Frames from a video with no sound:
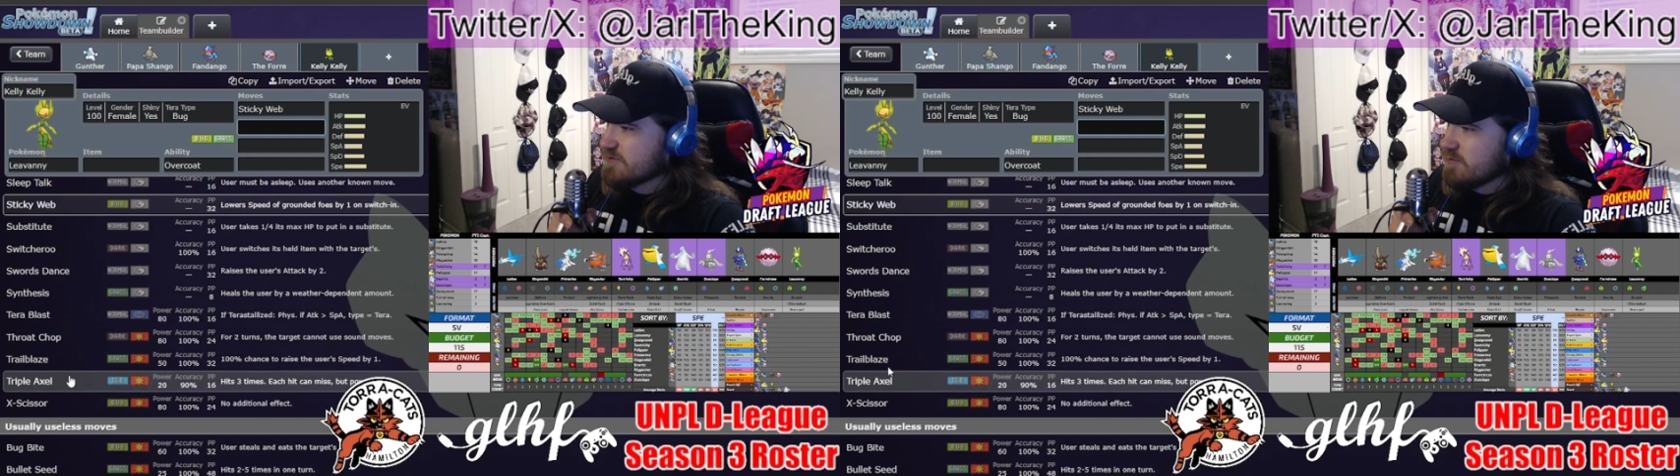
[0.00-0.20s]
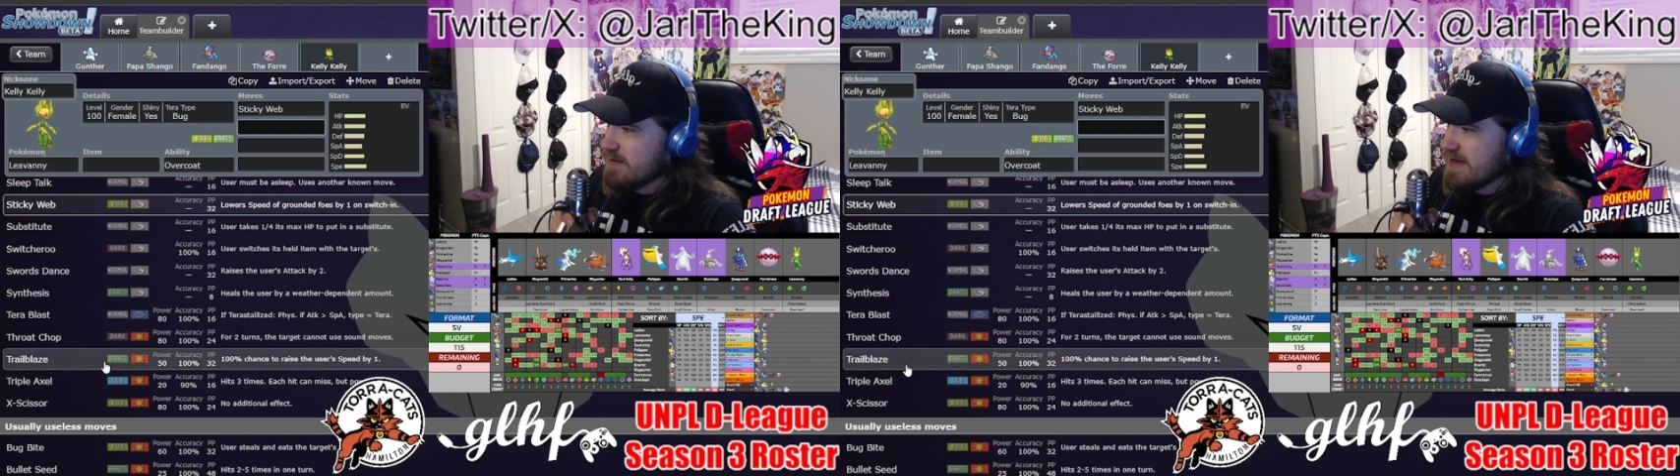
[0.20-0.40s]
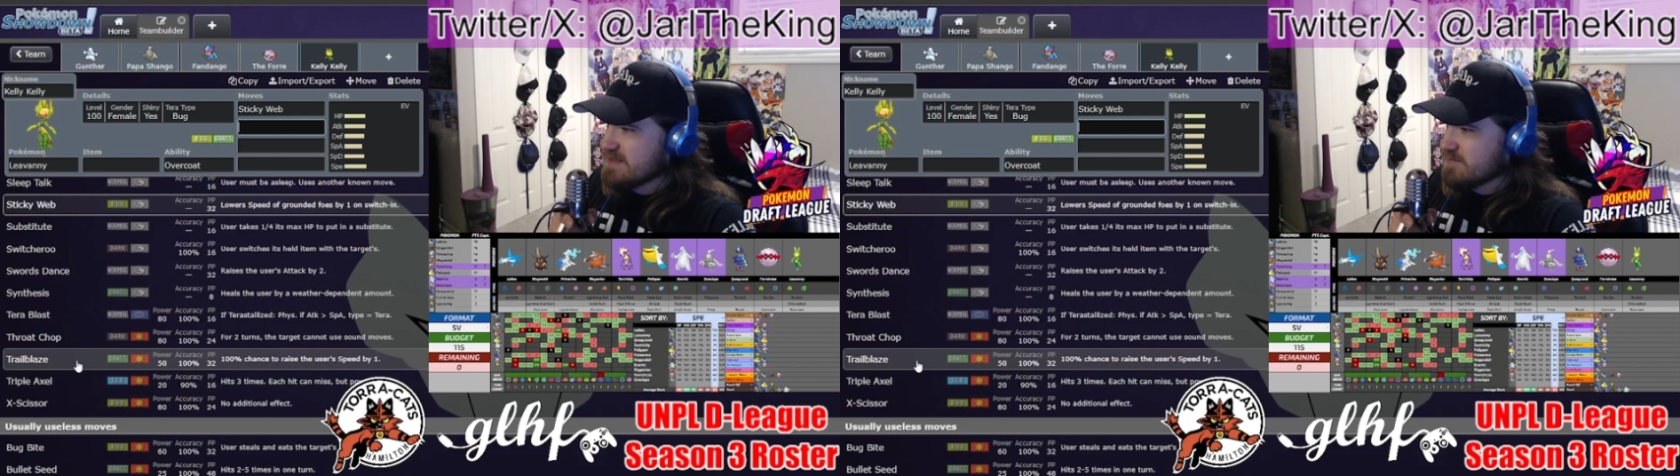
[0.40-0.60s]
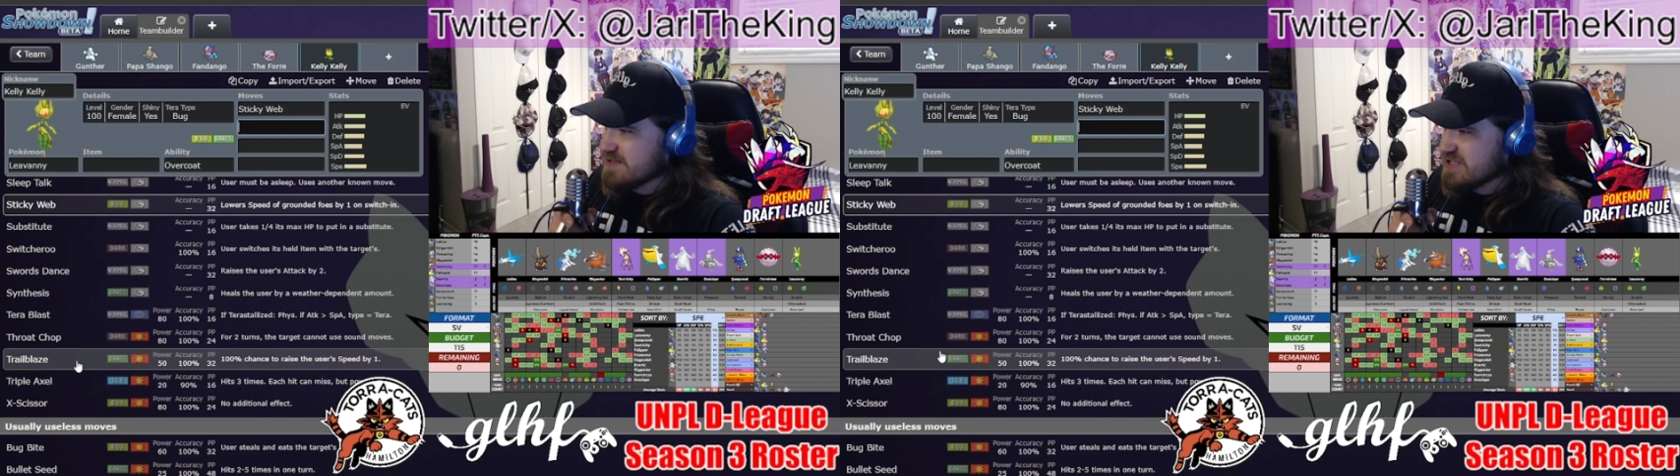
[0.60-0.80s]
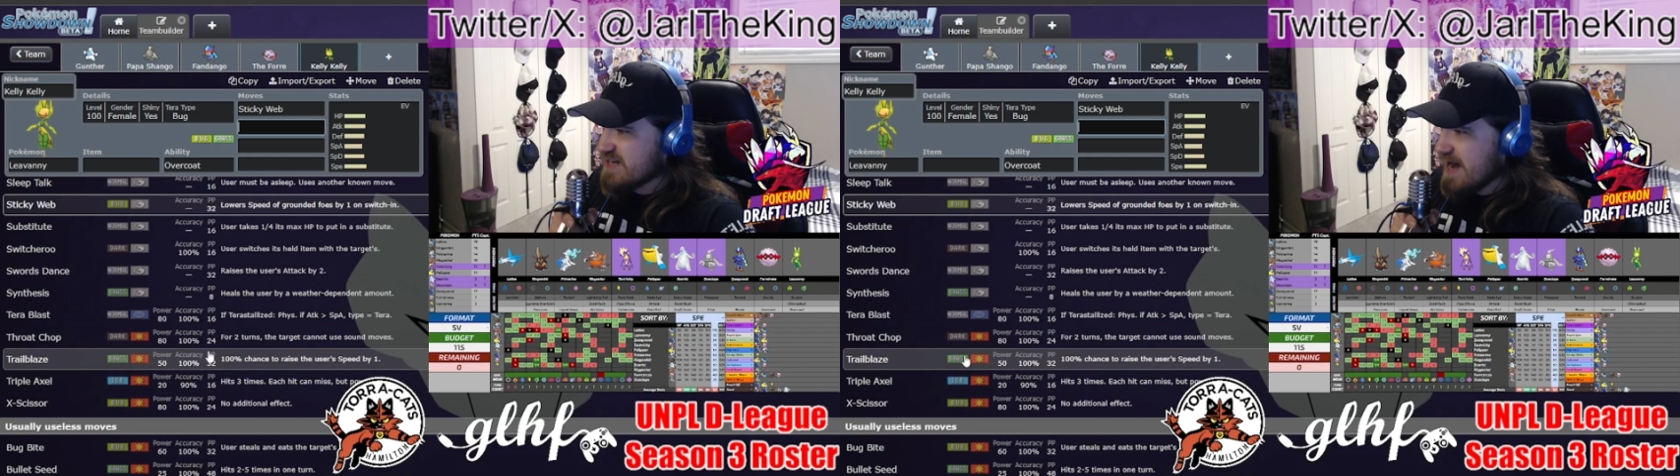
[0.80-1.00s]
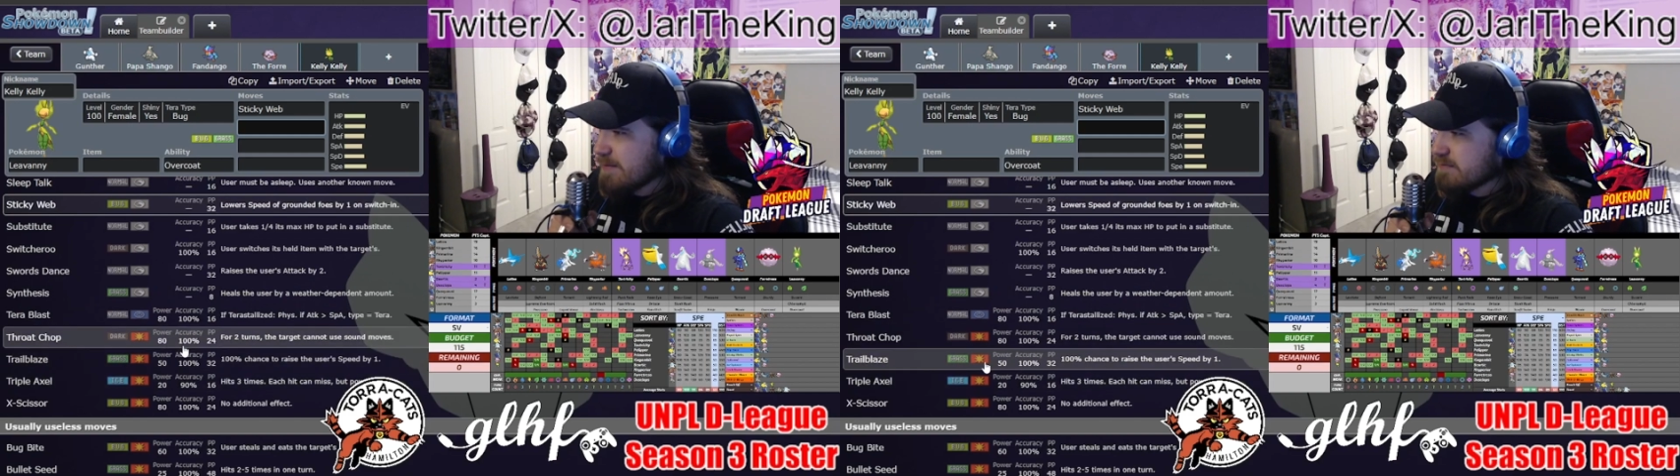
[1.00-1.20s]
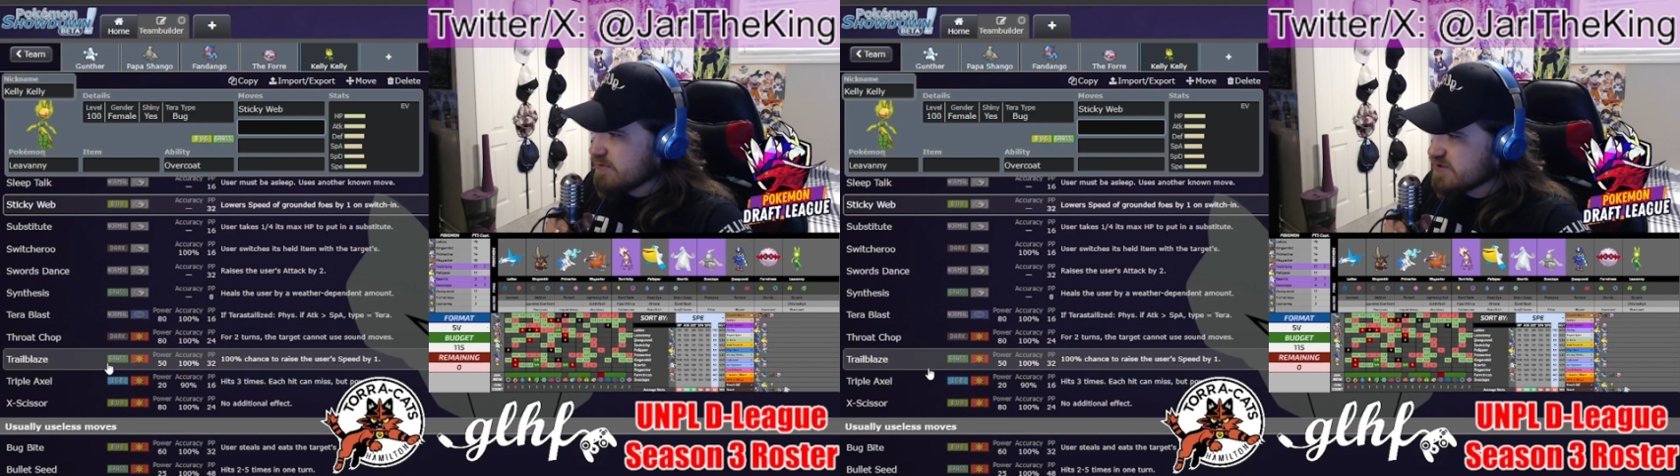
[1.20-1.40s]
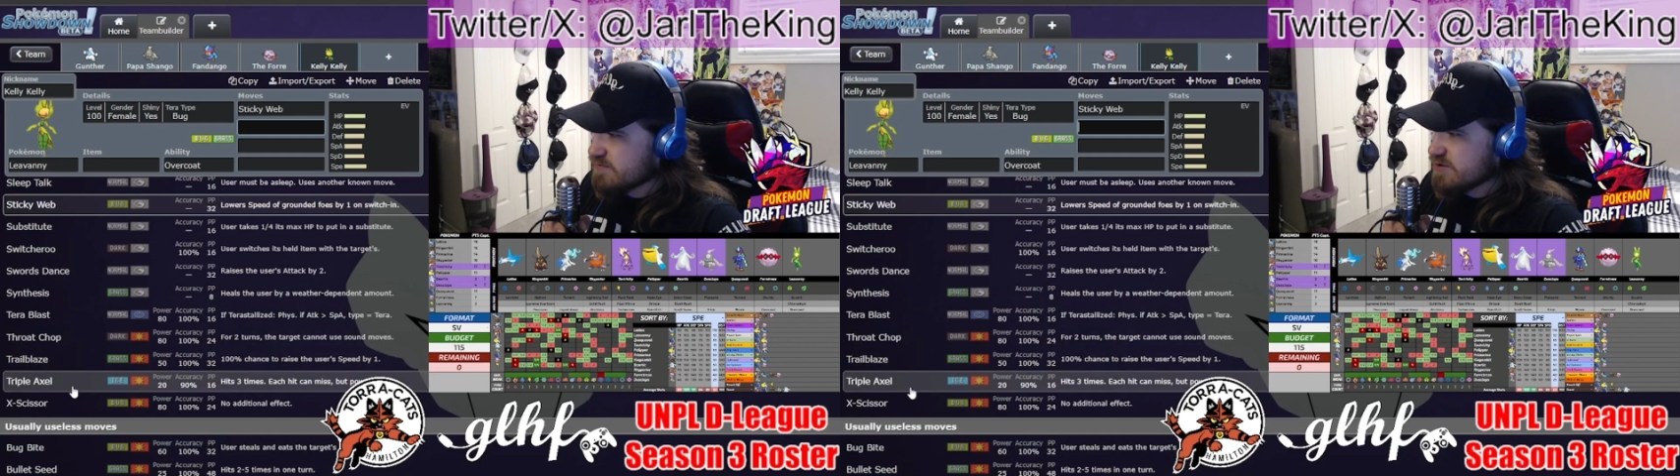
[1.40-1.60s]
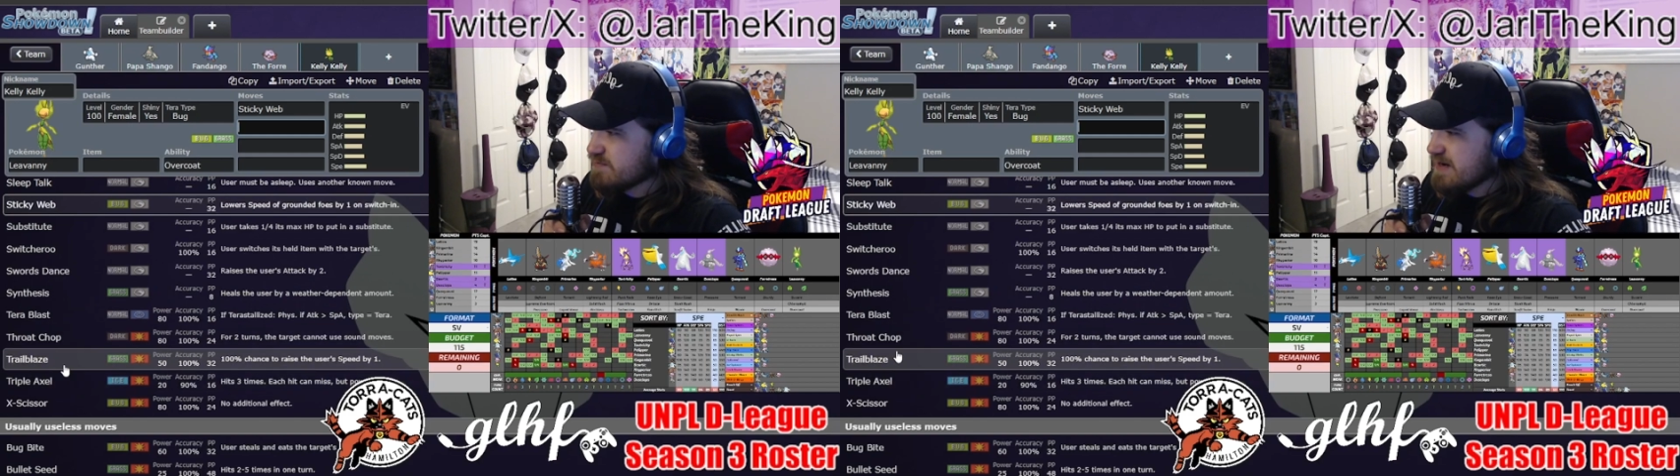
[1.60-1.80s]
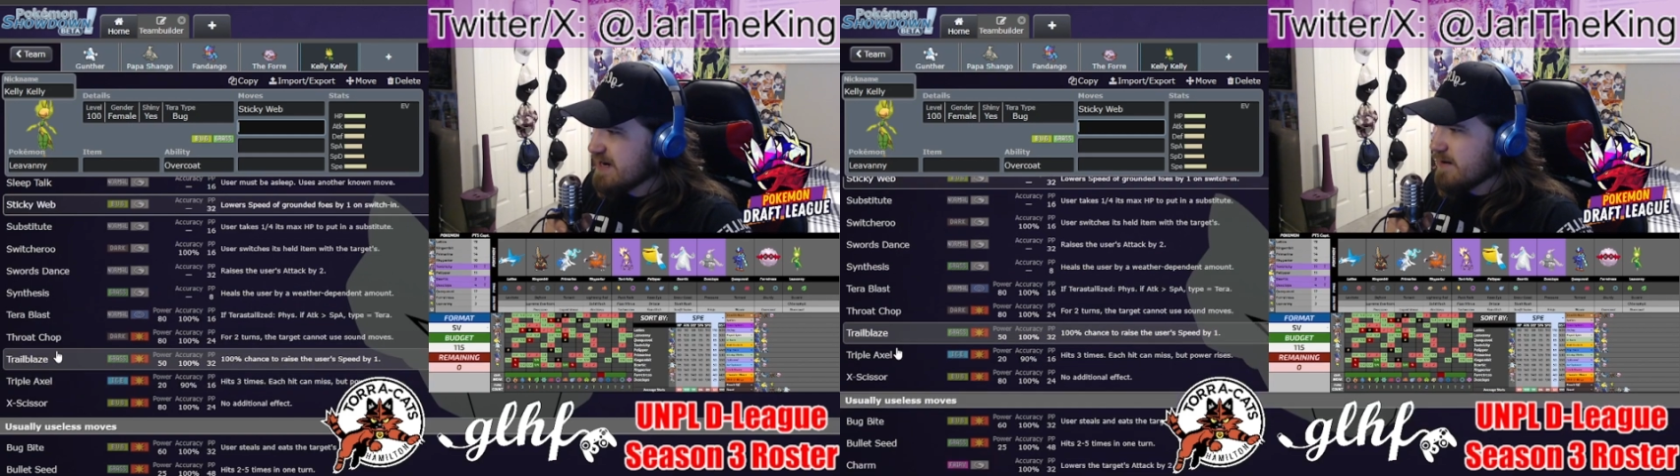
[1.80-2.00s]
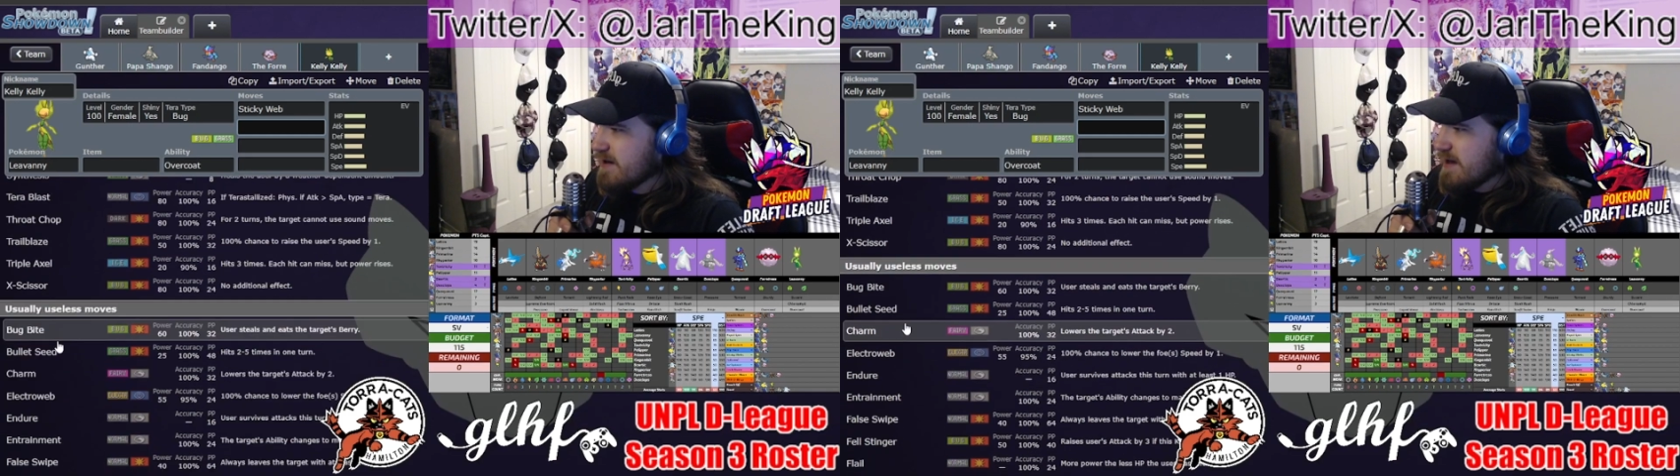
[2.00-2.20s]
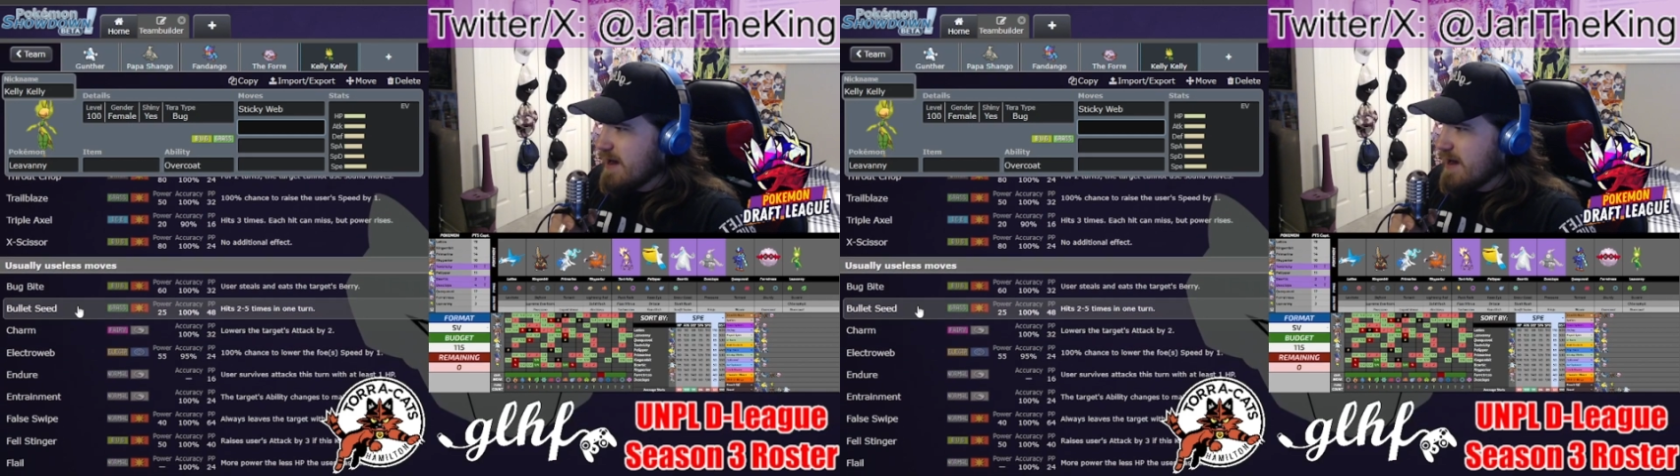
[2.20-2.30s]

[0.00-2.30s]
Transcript: Trailblaze, Wedge of Stab, and boost up our speed.